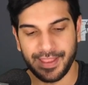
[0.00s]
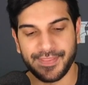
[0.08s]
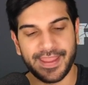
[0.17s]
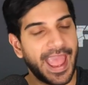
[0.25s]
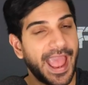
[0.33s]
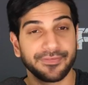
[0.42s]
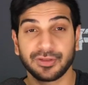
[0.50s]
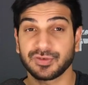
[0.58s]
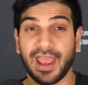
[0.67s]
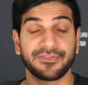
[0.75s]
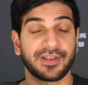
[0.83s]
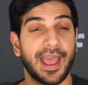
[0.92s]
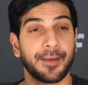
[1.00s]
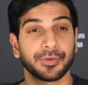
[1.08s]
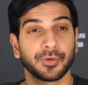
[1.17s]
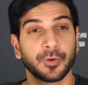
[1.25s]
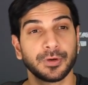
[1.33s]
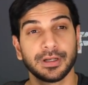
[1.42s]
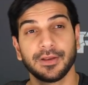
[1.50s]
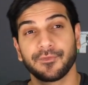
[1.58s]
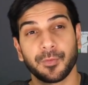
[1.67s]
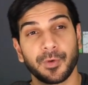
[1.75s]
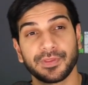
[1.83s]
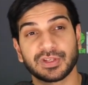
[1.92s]
they have the draft capital
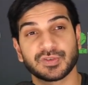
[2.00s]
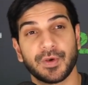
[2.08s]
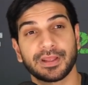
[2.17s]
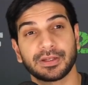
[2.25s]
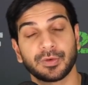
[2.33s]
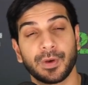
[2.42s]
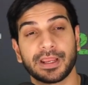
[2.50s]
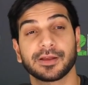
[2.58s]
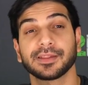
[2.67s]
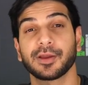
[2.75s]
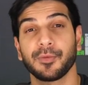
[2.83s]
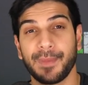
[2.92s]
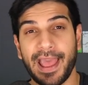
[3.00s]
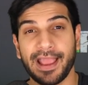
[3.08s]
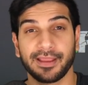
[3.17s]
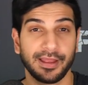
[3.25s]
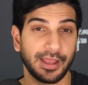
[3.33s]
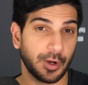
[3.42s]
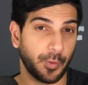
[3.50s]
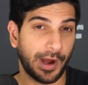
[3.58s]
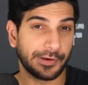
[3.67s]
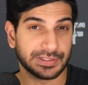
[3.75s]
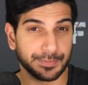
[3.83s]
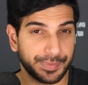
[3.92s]
from when they traded away Khalil Mack,
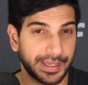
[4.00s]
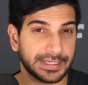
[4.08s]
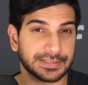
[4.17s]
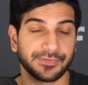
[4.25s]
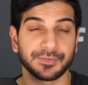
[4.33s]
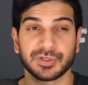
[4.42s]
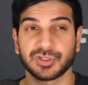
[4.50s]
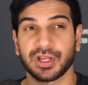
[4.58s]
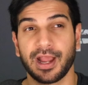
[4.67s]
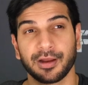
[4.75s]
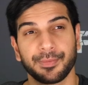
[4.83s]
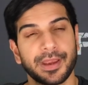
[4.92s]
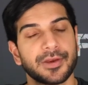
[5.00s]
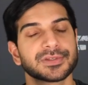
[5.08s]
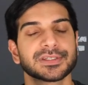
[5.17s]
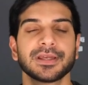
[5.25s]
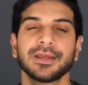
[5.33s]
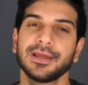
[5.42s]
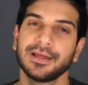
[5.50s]
acquired some picks from the Chicago Bears,